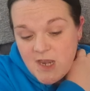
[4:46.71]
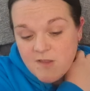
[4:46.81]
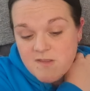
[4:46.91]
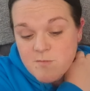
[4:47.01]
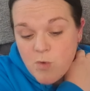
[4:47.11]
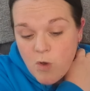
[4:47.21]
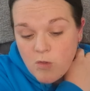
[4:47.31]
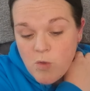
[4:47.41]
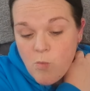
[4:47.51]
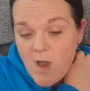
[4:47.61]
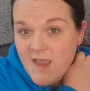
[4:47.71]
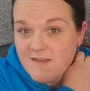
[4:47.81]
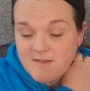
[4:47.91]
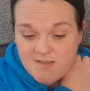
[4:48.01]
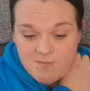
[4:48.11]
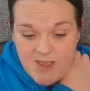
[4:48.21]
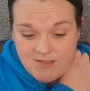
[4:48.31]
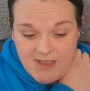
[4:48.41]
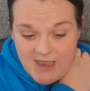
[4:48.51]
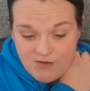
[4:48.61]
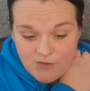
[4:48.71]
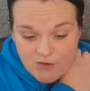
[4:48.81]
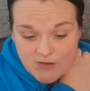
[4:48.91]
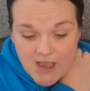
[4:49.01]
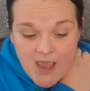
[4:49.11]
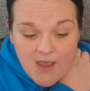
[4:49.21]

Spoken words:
and a small white spell candle.